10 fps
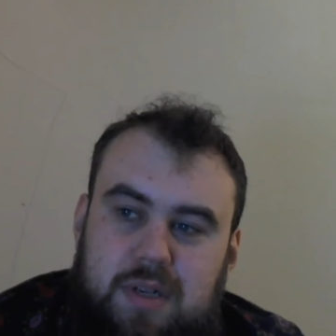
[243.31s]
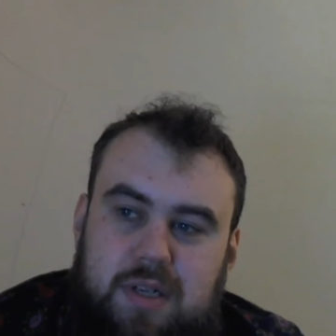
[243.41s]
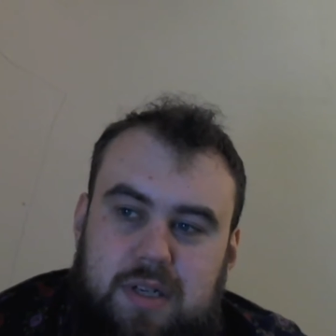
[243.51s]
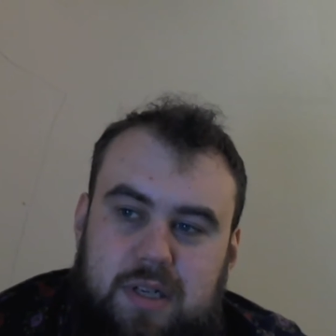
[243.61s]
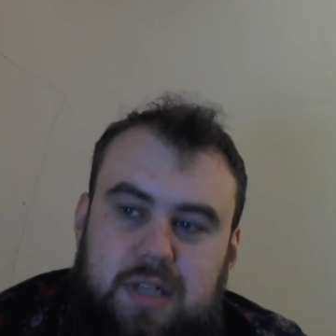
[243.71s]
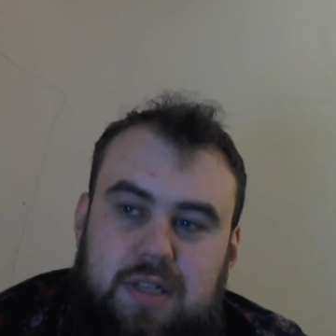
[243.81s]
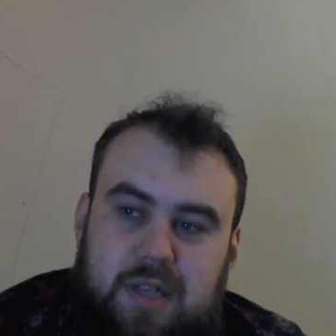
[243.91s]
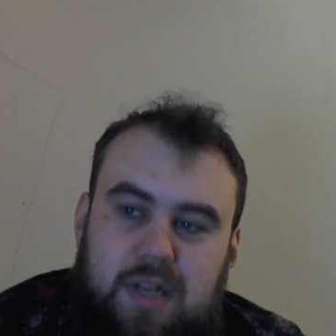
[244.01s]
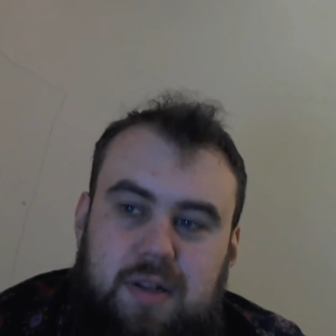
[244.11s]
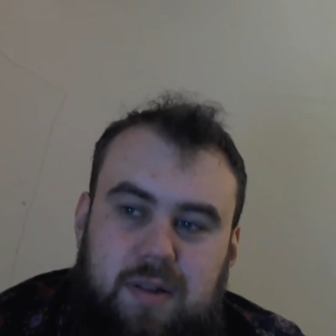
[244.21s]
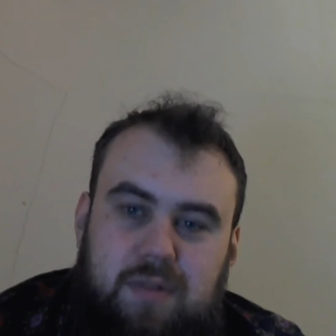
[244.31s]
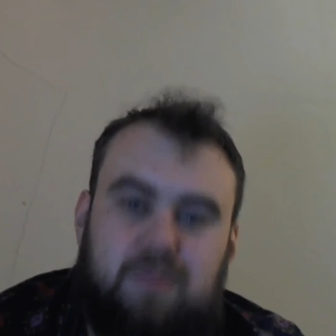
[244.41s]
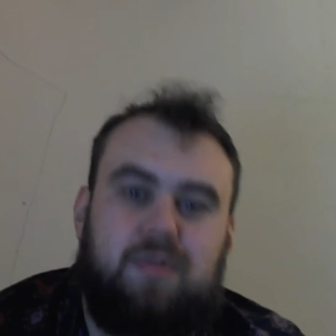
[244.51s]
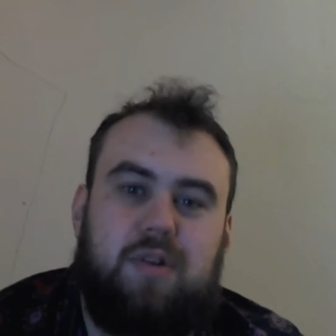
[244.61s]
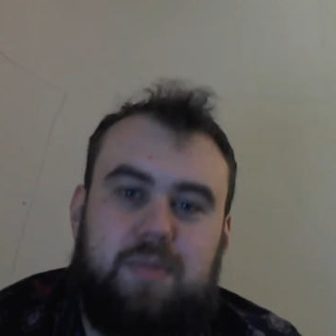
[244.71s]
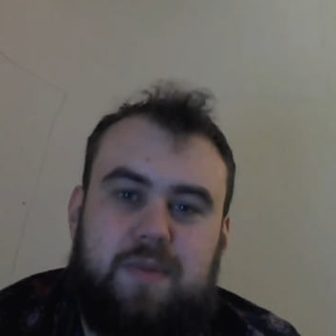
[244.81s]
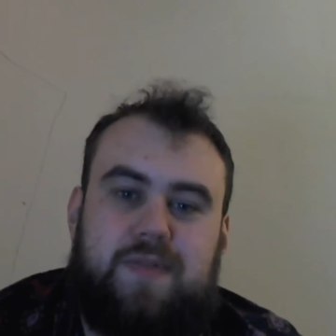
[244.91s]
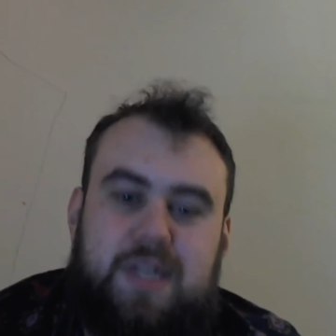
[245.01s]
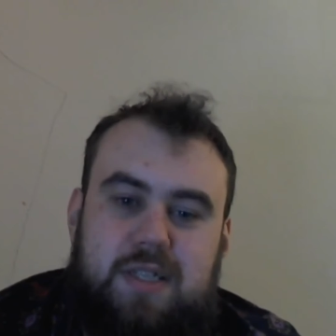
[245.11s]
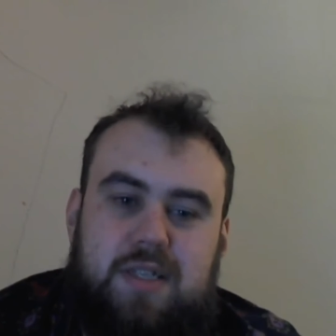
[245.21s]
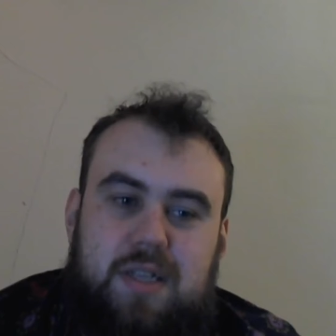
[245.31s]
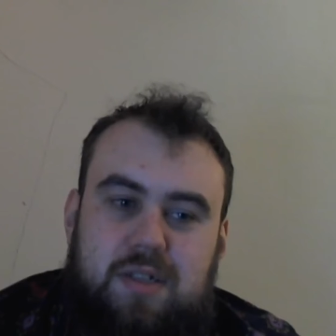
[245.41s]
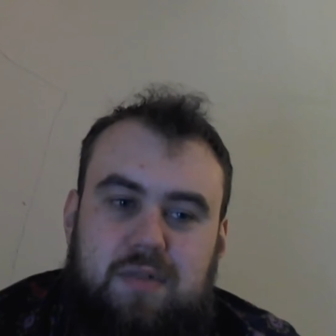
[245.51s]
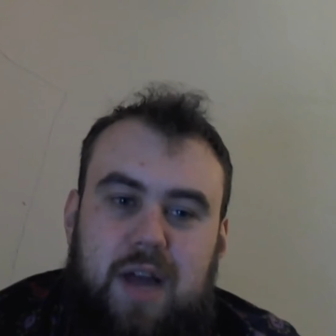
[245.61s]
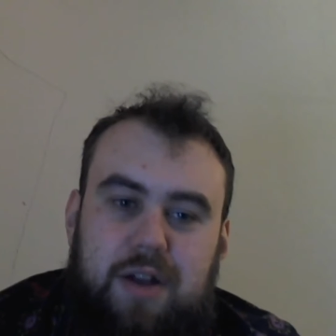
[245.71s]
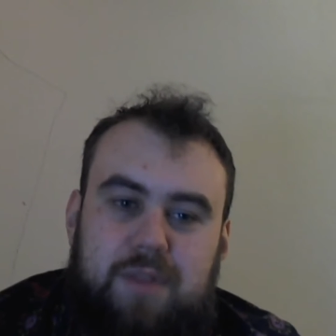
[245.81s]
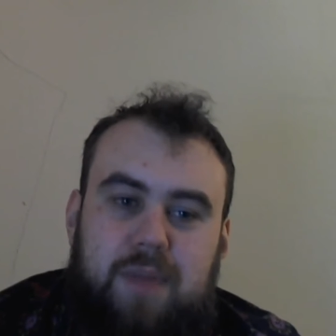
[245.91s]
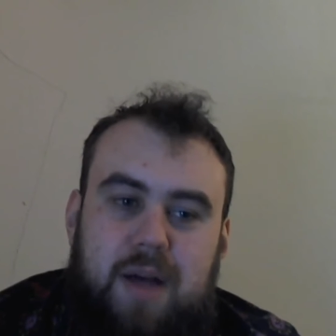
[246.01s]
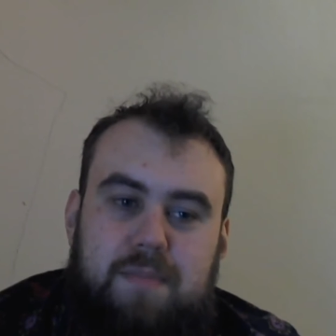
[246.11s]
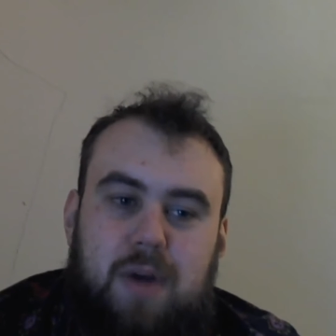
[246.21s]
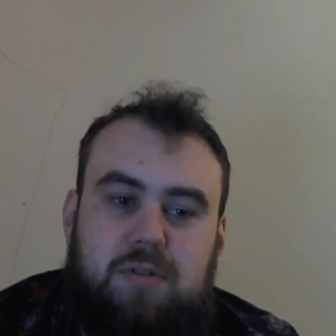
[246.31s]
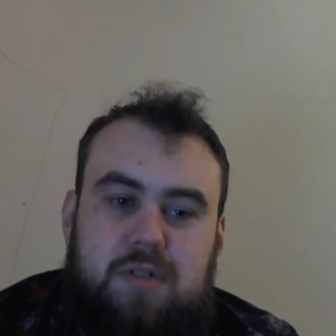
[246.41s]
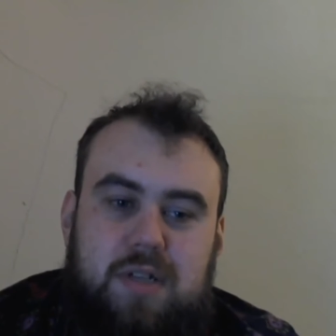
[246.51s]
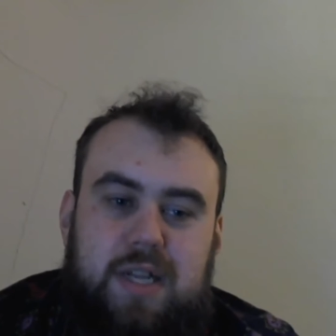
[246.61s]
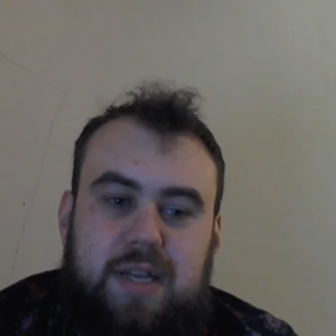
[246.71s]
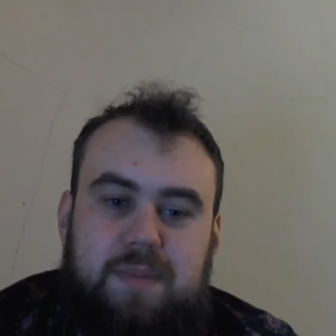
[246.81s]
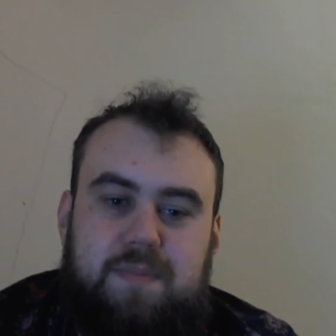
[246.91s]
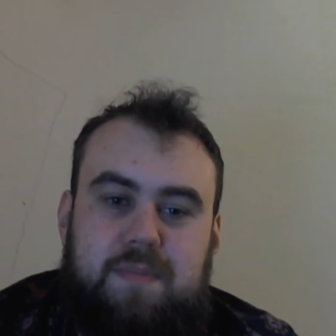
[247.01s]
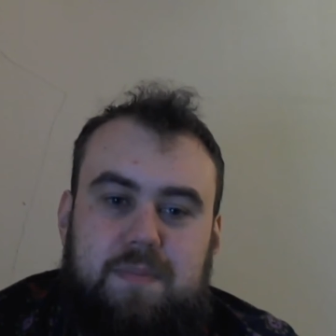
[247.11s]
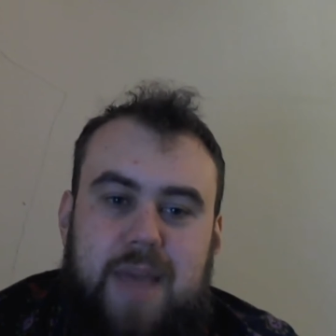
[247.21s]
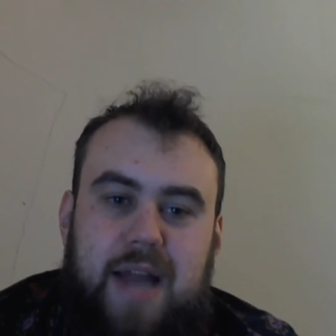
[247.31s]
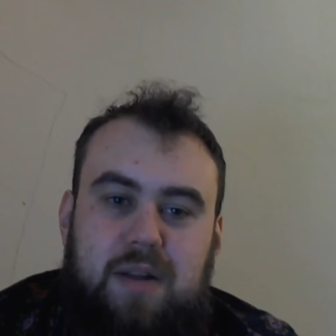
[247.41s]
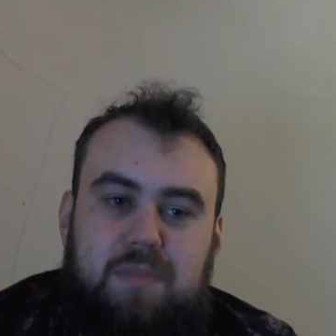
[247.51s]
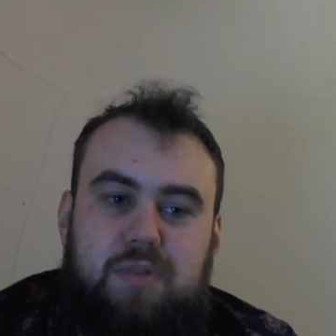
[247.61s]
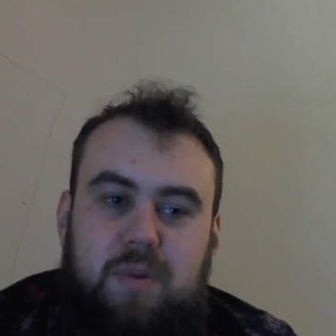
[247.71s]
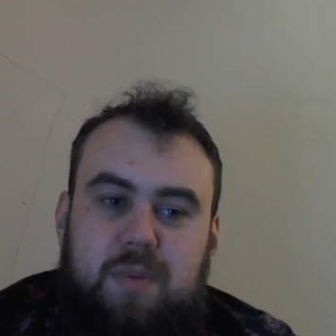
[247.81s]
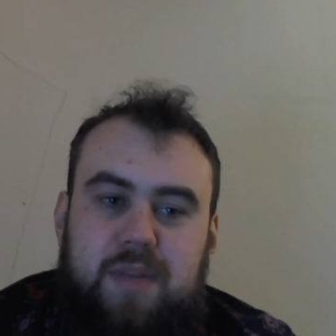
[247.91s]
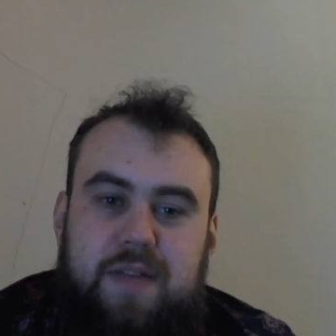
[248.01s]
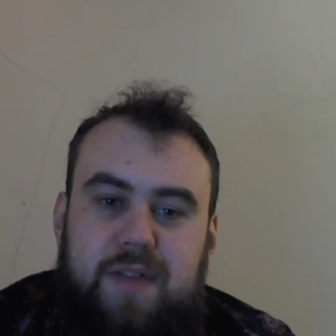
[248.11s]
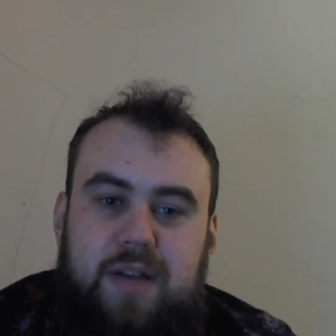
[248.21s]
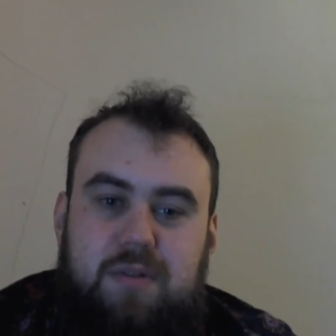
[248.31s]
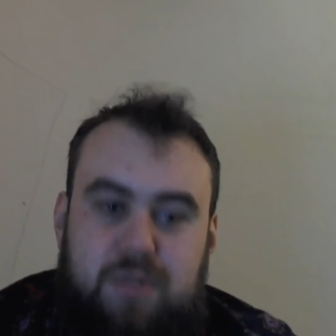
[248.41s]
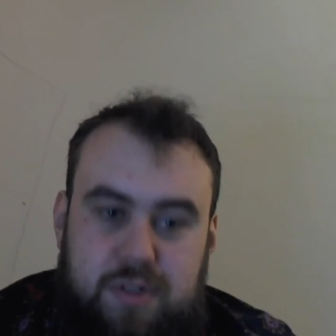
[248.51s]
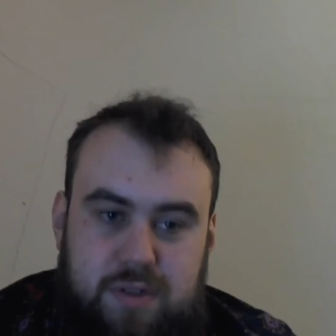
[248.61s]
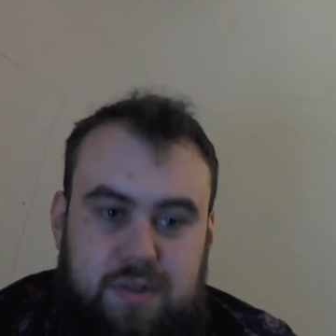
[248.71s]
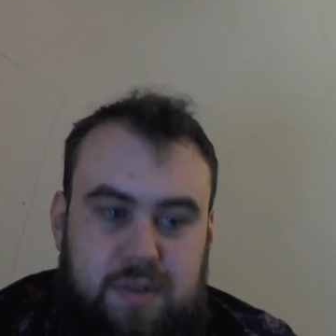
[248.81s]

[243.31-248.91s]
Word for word: she's in a group of physicists surrounded by mostly men and probably feels